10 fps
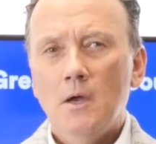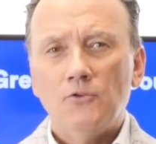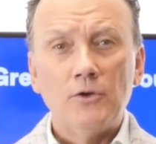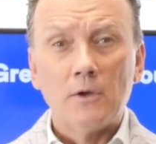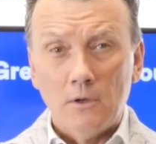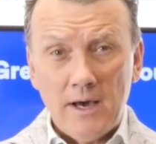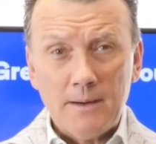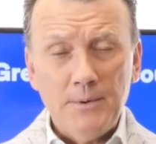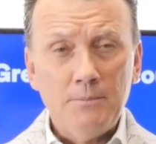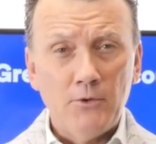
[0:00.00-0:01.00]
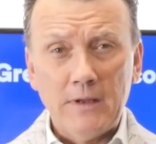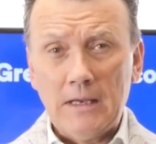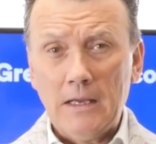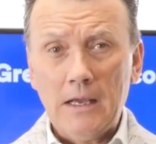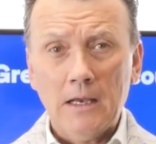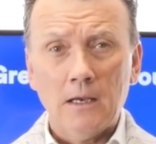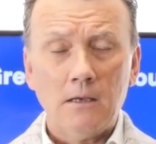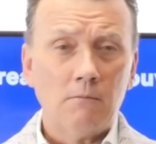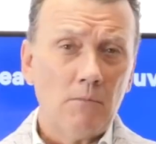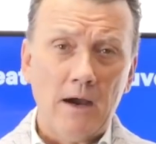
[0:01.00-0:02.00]
So you got a lot of people that get in,
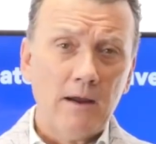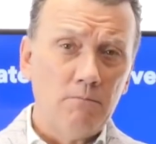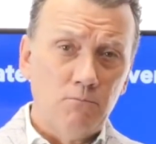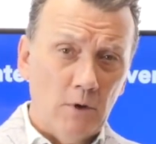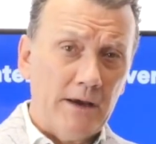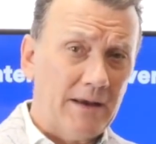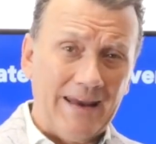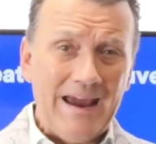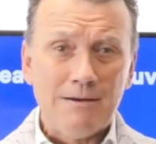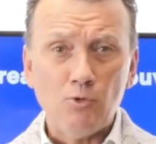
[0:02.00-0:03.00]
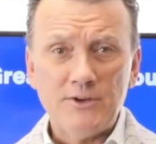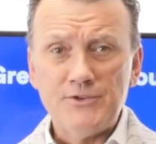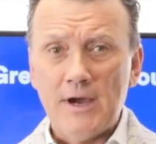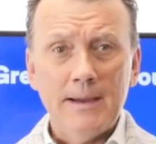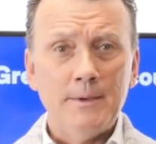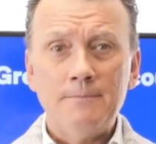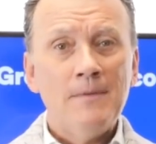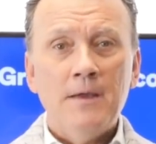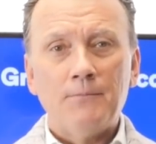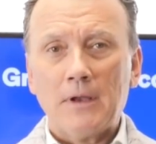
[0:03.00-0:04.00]
and I got in a cab one time, and
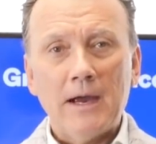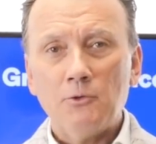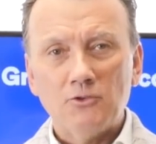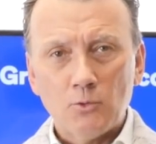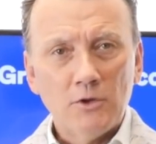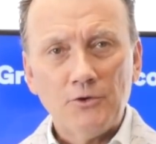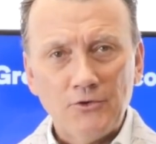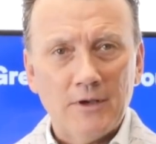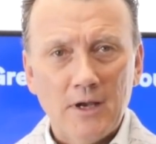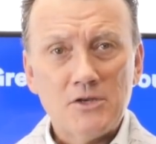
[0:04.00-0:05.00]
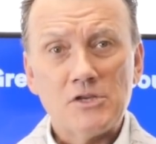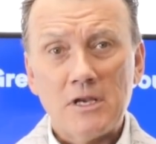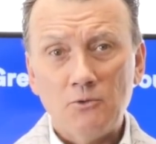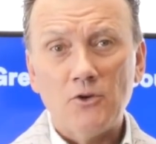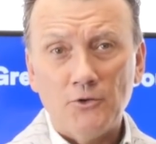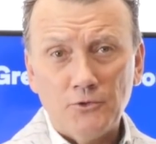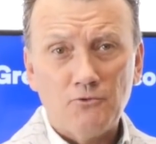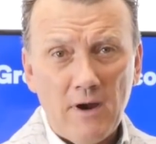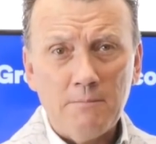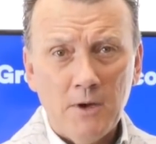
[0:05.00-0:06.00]
the guy was a real estate agent, and he was also
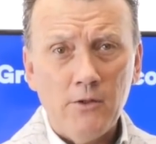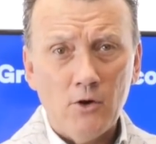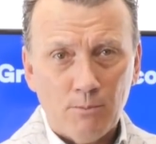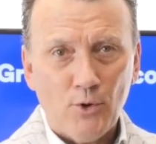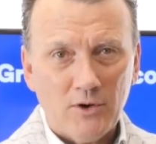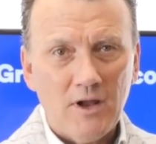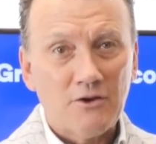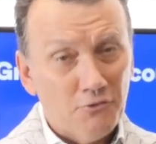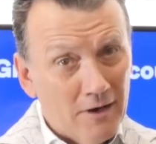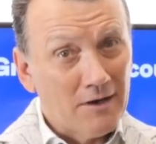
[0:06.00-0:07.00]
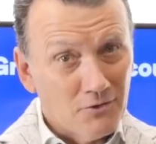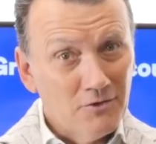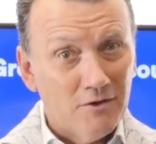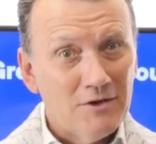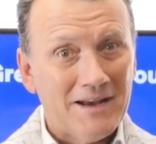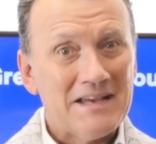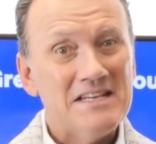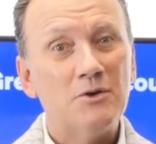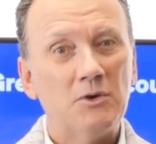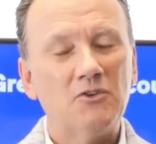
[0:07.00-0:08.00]
driving me to the airport in Las Vegas. Give you an
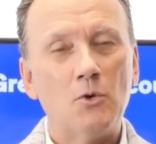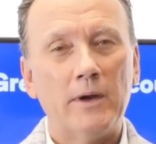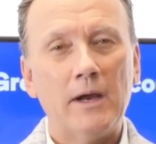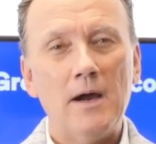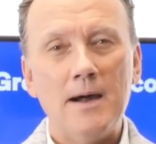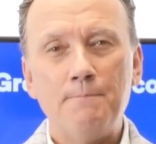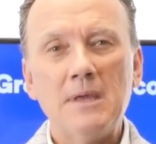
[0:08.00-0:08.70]
idea what's going on.